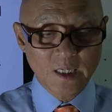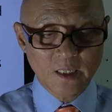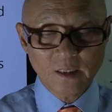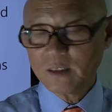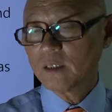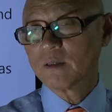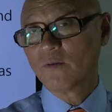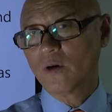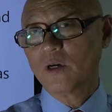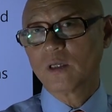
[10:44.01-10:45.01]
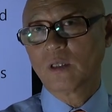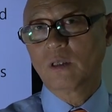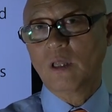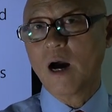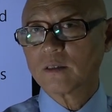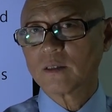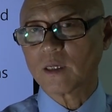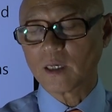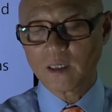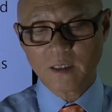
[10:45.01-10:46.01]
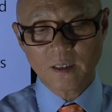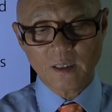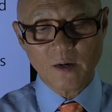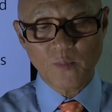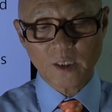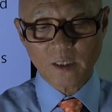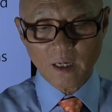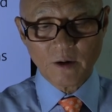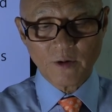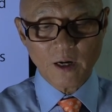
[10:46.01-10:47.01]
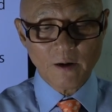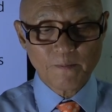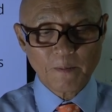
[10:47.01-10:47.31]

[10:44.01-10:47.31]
This is a very toxic bacteria,